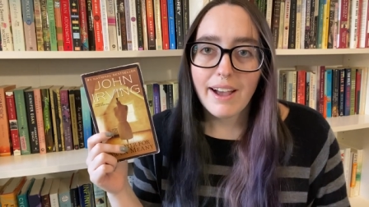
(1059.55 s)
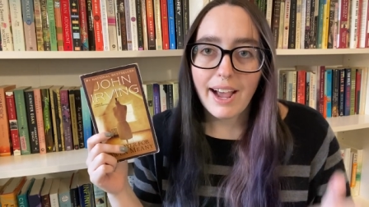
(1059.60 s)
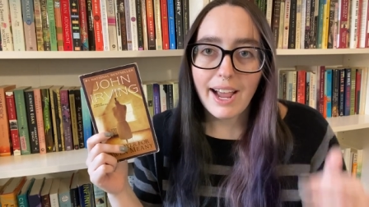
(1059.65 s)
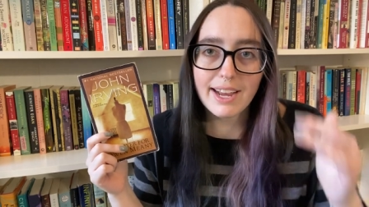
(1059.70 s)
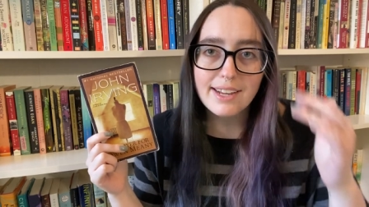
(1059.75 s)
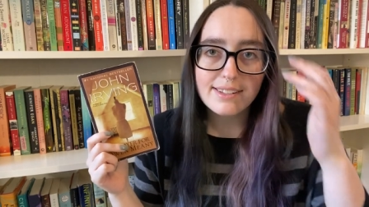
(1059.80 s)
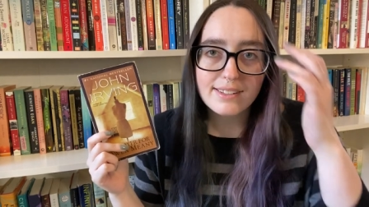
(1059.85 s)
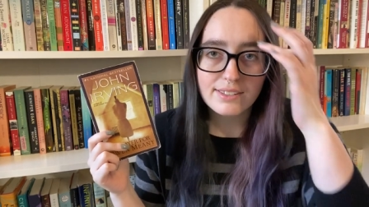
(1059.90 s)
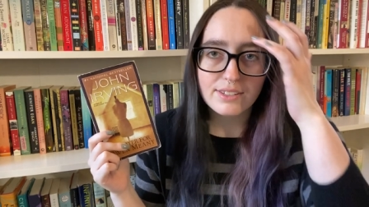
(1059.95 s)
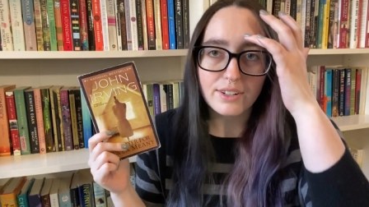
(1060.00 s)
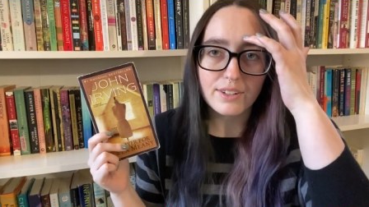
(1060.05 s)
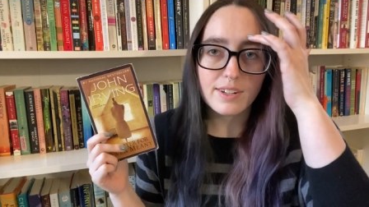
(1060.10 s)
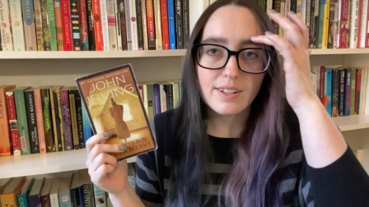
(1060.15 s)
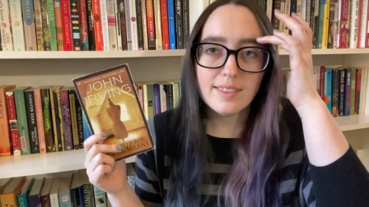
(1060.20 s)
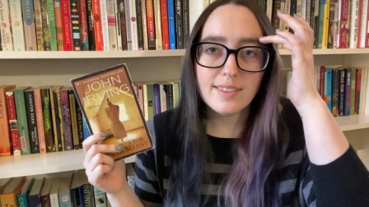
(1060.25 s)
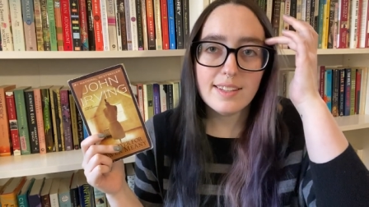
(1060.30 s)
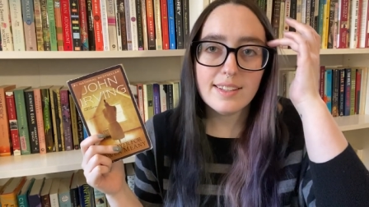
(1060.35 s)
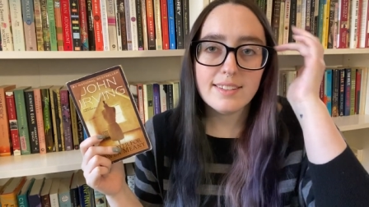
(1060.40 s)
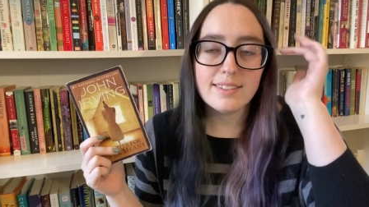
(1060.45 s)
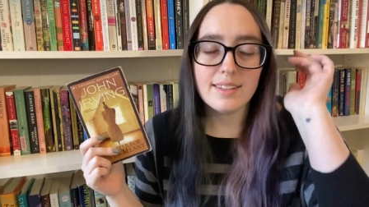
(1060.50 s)
I
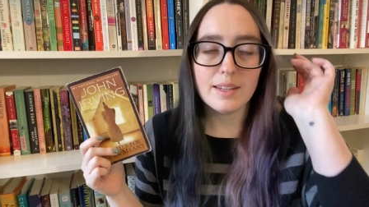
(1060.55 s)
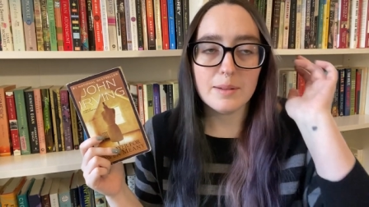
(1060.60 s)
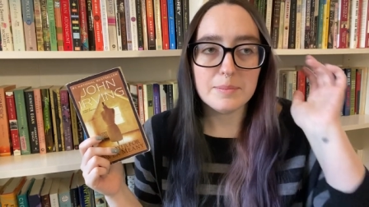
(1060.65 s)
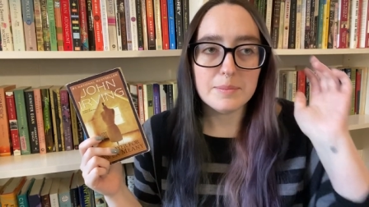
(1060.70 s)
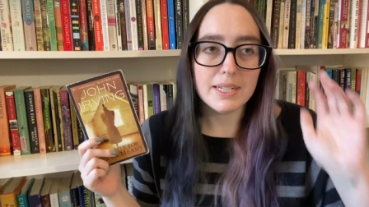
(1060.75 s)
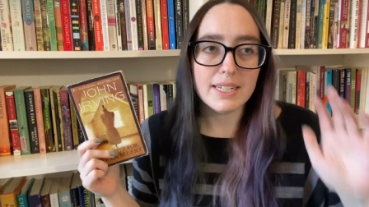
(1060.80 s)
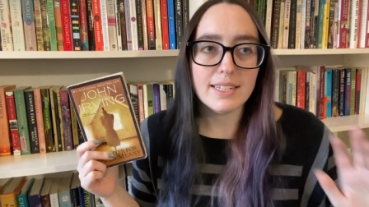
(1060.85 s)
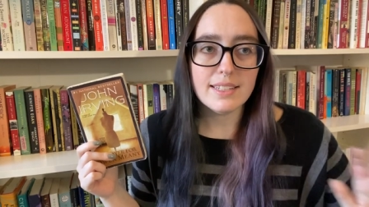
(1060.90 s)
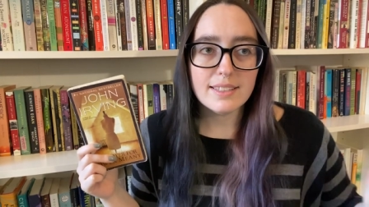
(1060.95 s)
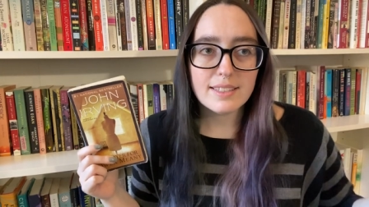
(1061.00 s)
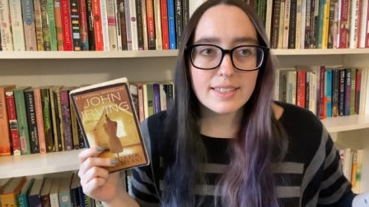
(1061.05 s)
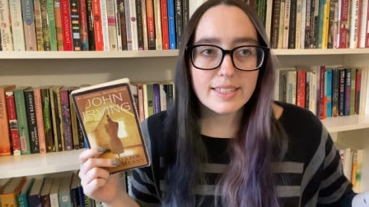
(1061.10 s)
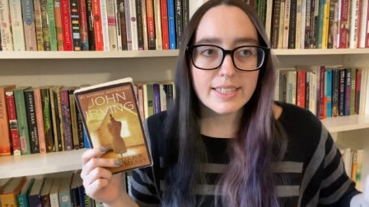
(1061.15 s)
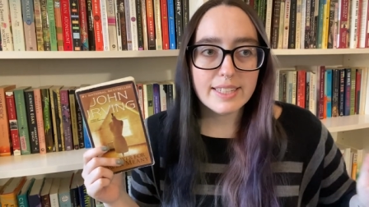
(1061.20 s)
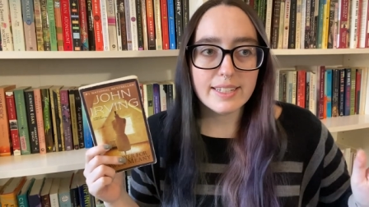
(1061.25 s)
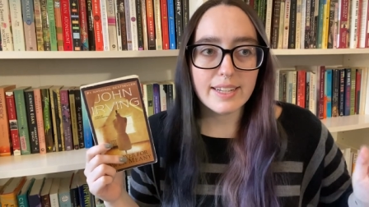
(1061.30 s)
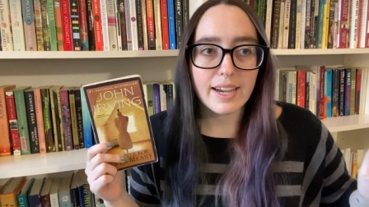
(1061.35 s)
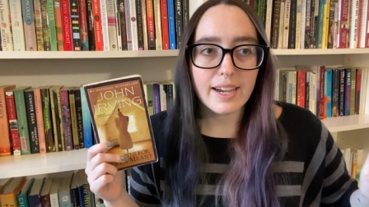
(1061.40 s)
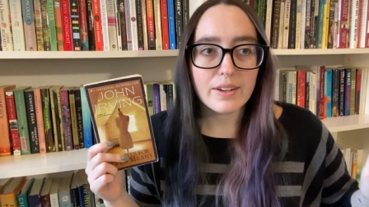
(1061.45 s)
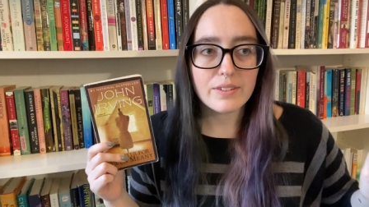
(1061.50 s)
started this
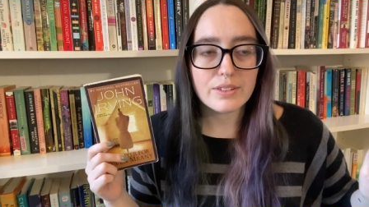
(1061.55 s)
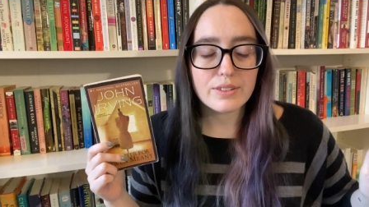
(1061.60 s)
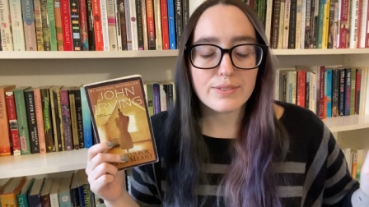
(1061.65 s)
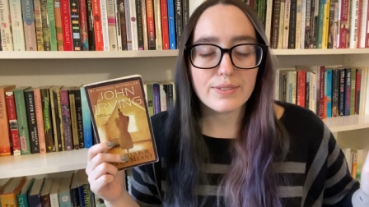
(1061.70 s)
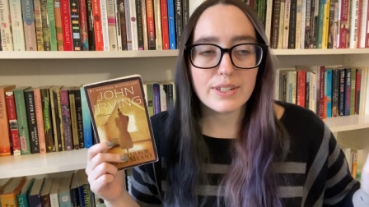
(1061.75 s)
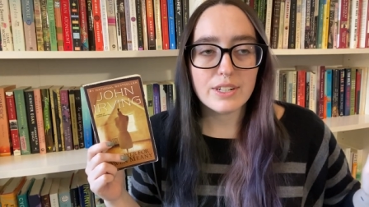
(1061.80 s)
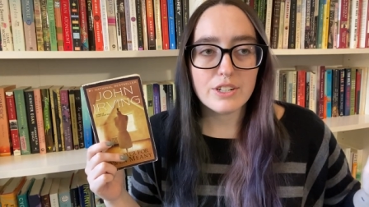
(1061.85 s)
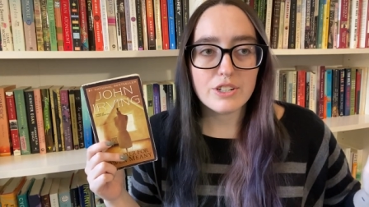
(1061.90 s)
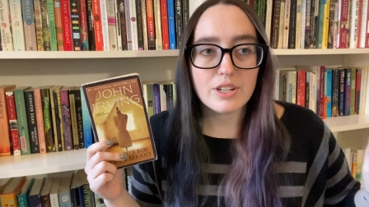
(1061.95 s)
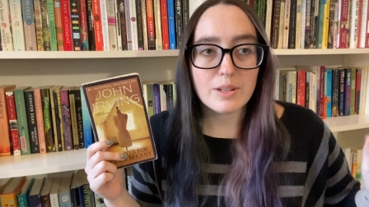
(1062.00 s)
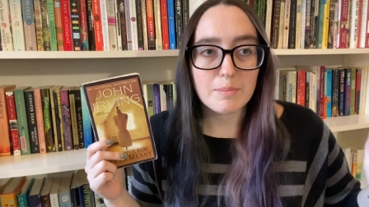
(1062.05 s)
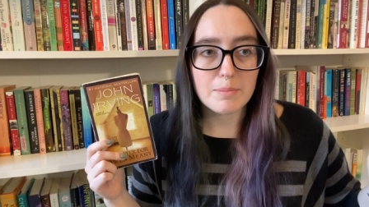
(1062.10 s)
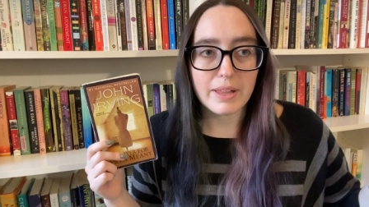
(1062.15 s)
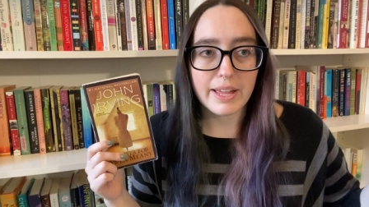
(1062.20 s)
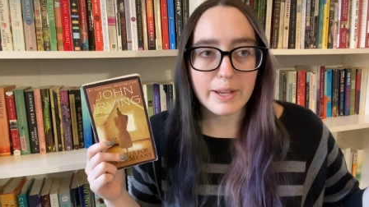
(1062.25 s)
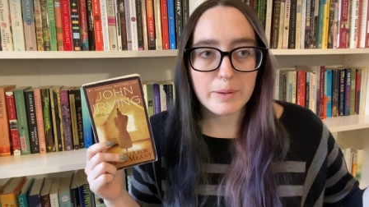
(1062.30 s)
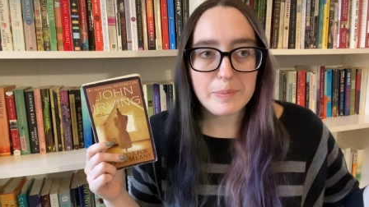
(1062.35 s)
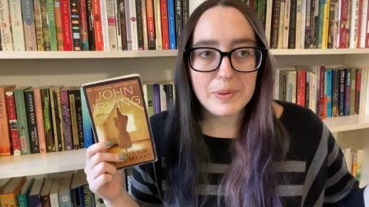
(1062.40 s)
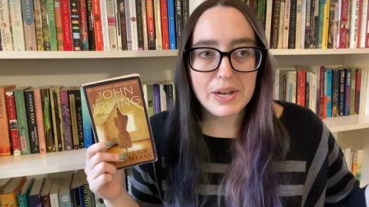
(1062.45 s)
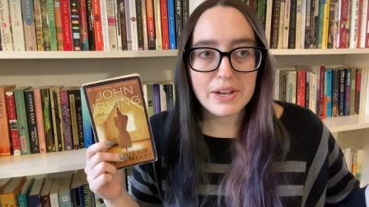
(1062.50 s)
immediately after finishing
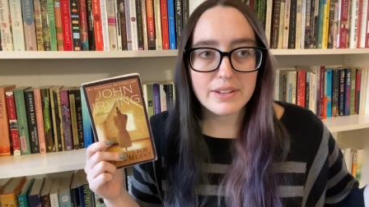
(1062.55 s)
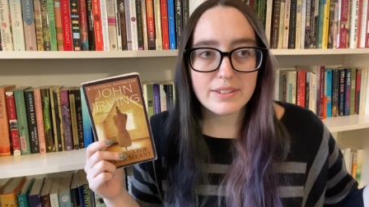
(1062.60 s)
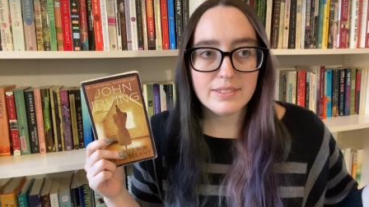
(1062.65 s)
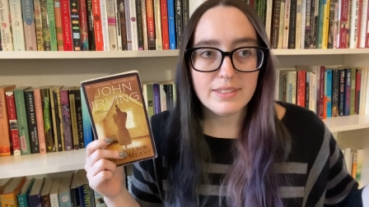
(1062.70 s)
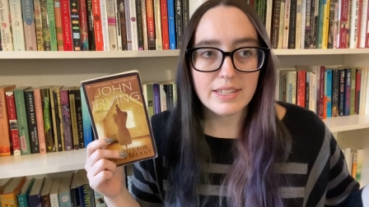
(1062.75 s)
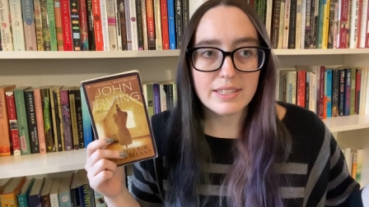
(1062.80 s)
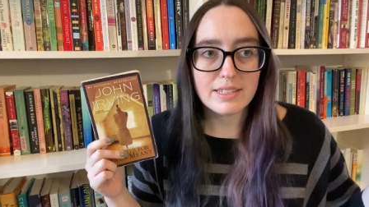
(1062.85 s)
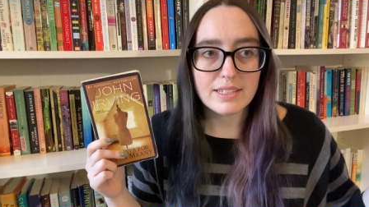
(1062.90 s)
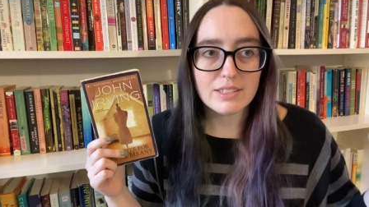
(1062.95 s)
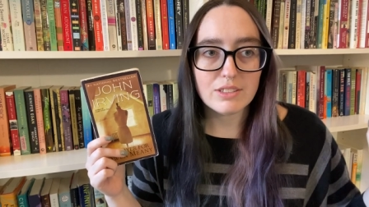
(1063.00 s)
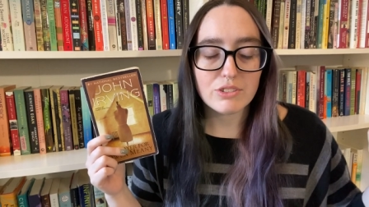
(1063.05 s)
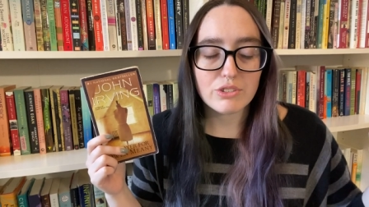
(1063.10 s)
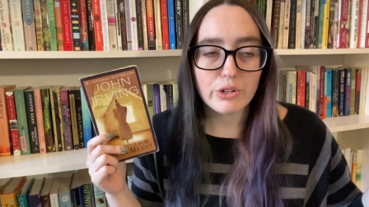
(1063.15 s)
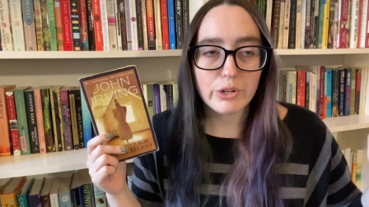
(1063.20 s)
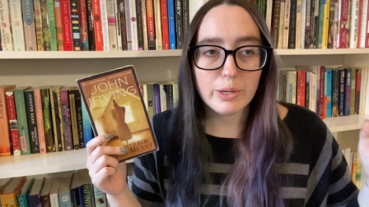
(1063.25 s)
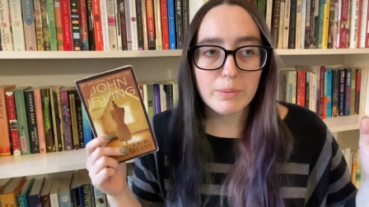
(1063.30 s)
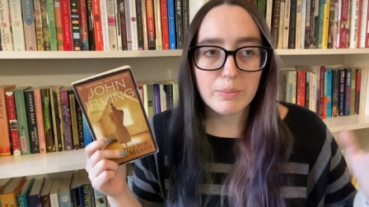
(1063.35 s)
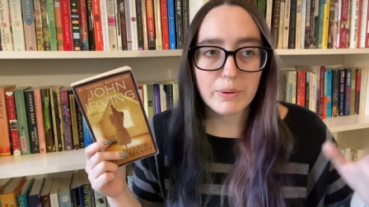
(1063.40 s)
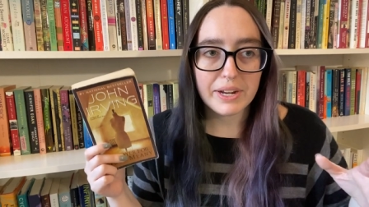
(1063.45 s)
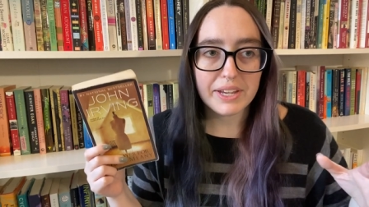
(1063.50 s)
Black Box and then
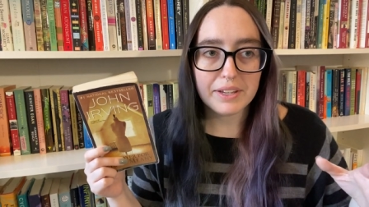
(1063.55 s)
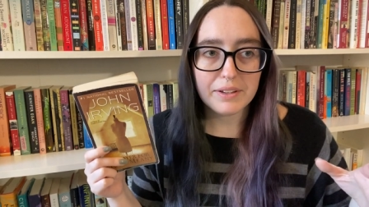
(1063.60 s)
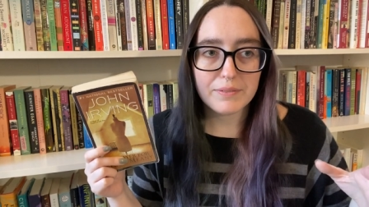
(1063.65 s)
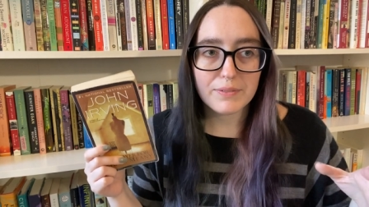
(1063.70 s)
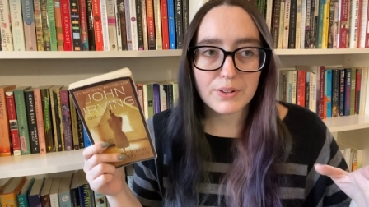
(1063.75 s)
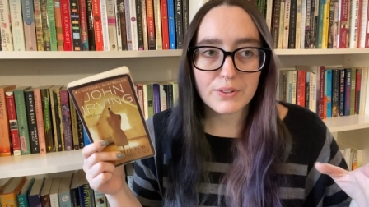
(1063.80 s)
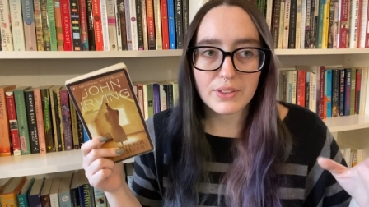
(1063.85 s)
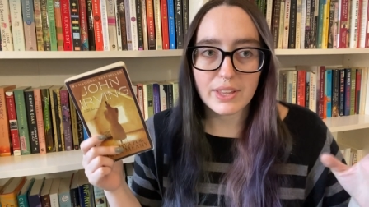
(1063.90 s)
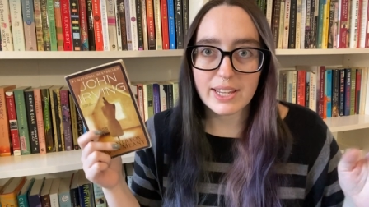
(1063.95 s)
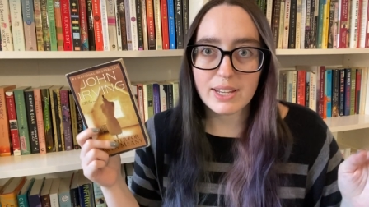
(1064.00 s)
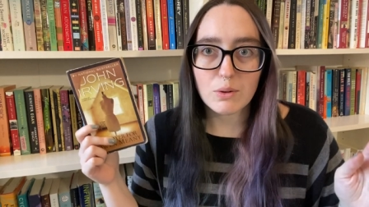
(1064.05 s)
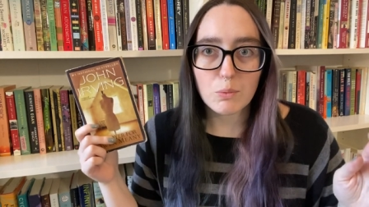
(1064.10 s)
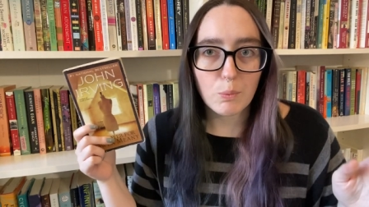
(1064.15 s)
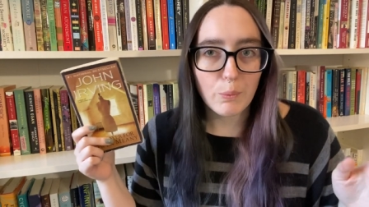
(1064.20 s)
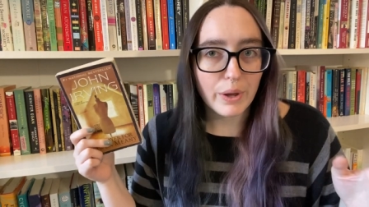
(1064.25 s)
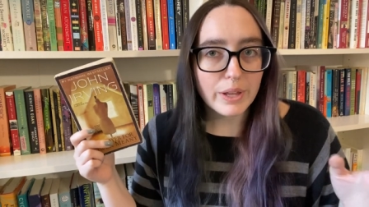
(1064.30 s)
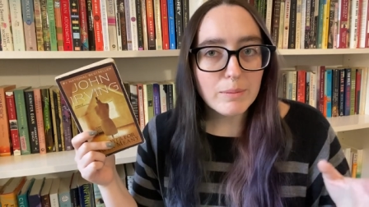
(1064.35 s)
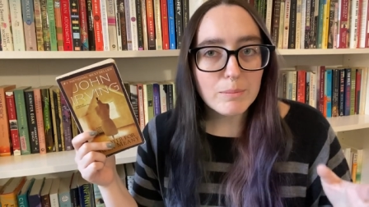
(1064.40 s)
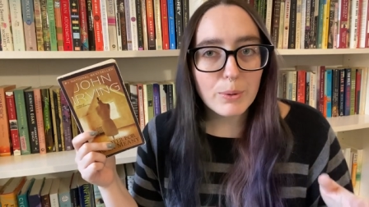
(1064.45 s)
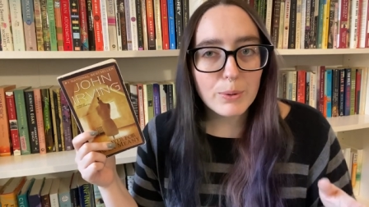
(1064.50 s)
took a break for like
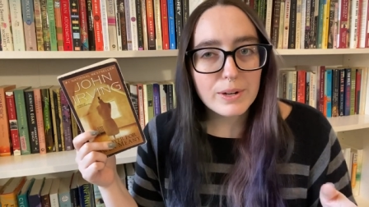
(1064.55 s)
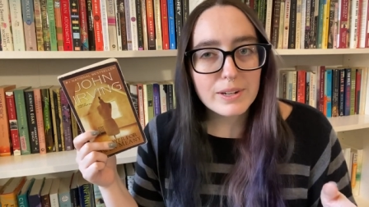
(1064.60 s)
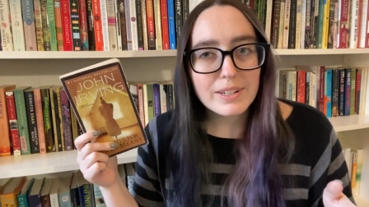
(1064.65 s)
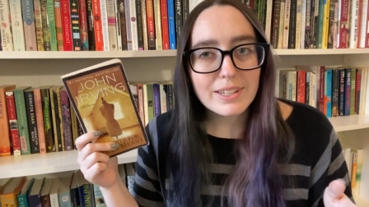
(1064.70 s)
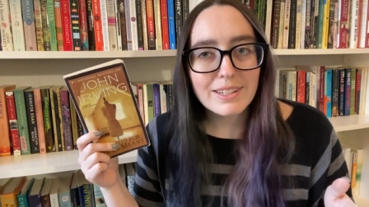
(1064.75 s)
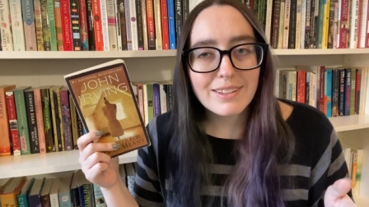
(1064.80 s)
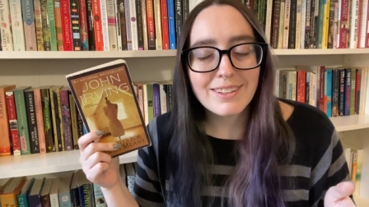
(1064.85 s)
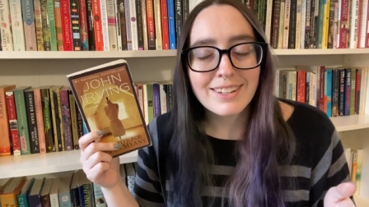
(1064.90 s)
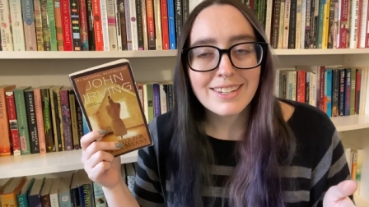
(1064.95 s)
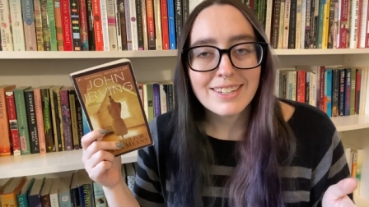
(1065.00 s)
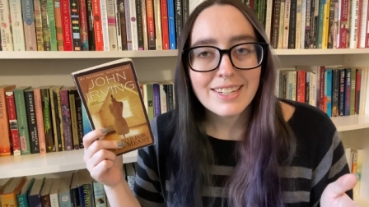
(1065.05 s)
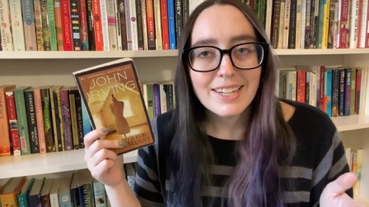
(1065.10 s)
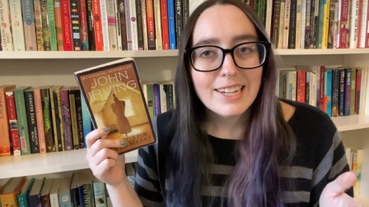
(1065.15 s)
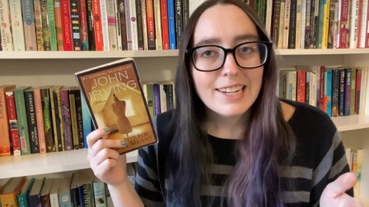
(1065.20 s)
one morning